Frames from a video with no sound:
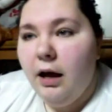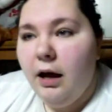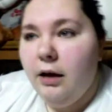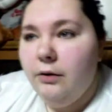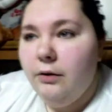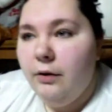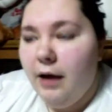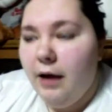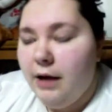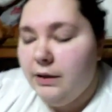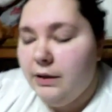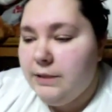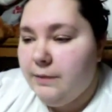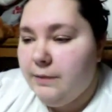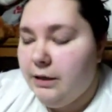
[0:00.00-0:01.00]
I don't know how to
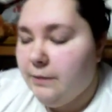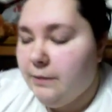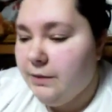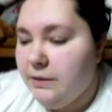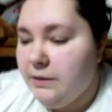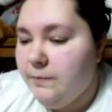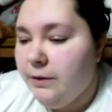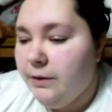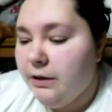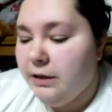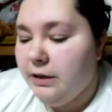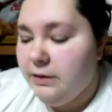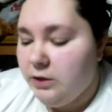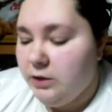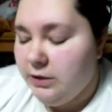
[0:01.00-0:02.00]
explain it, but this book
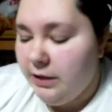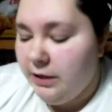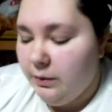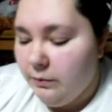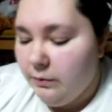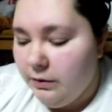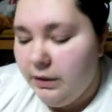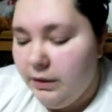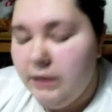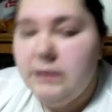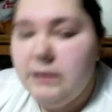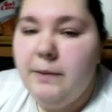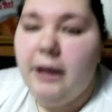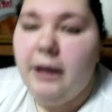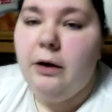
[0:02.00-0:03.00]
is just like really
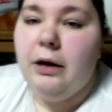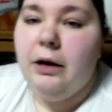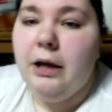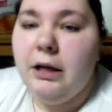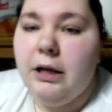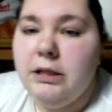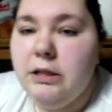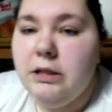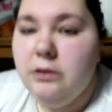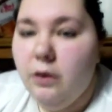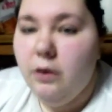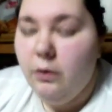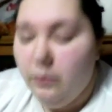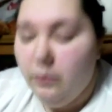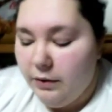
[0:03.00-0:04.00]
inspiring to
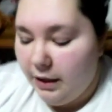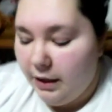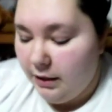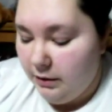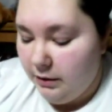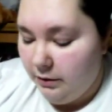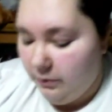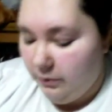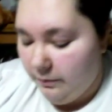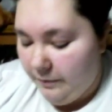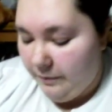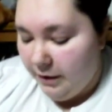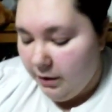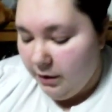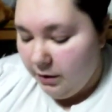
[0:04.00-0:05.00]
know that,
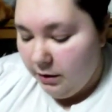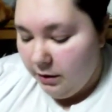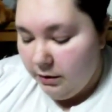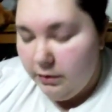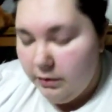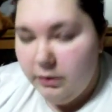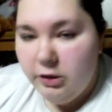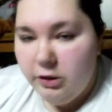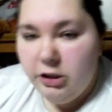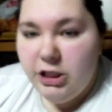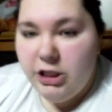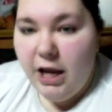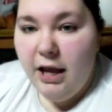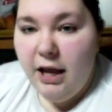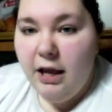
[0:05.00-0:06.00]

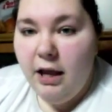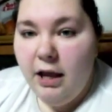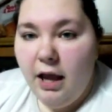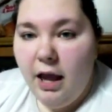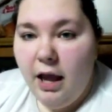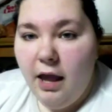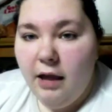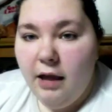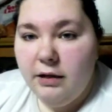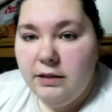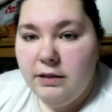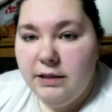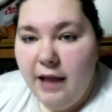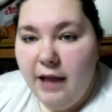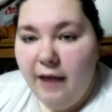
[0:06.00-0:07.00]
Shay
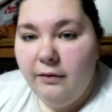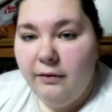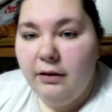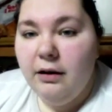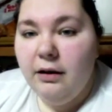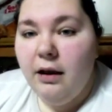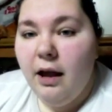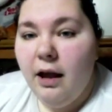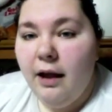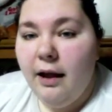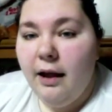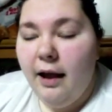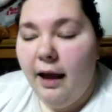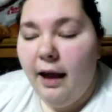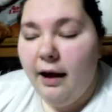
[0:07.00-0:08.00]
and Gavin
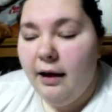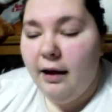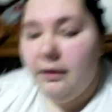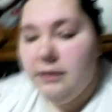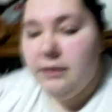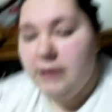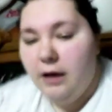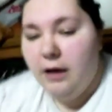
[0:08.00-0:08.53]
had